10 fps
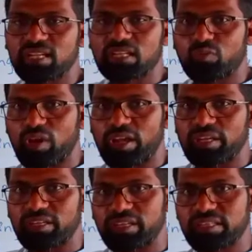void
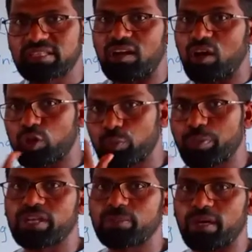is
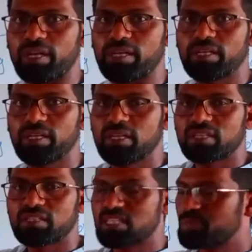occupied by
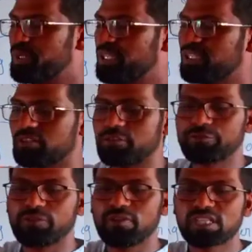the sphere of
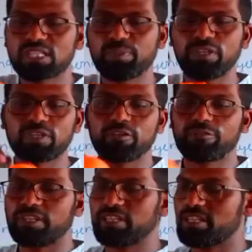
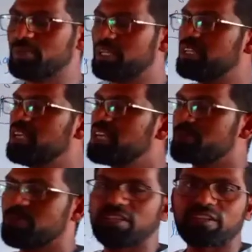let it be
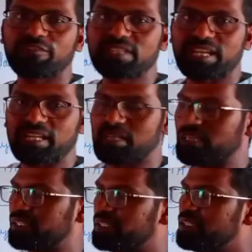sphere of second
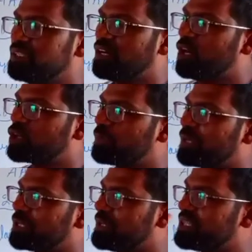layer,
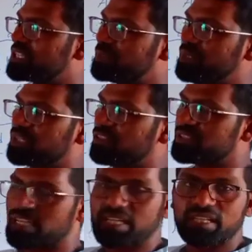occupied by the sphere of
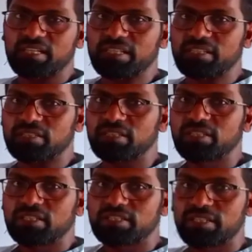second layer,
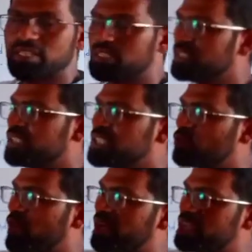then this
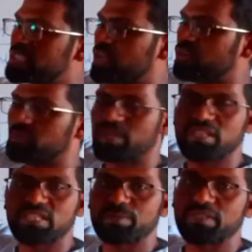void is covered by
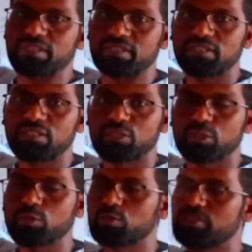this sphere.
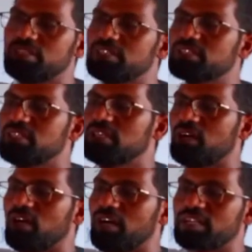Due to this,
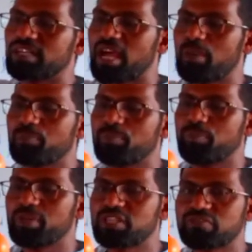a gap
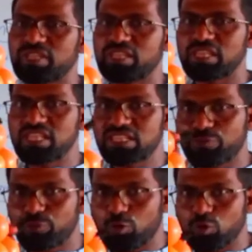between these
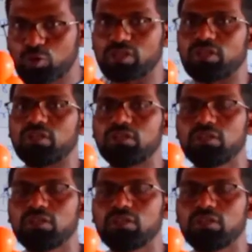four